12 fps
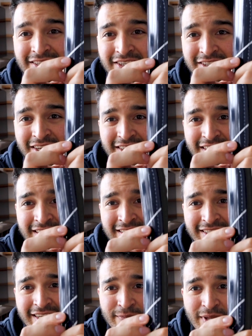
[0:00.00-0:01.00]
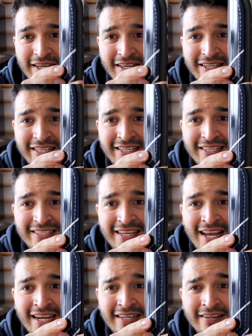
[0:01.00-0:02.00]
just doesn't seem like a clean
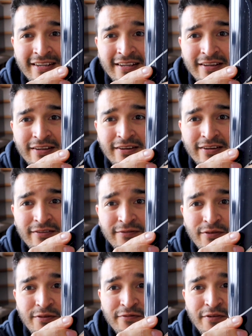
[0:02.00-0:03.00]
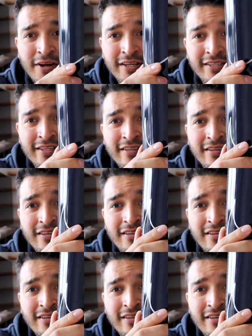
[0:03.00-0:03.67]
design for the front.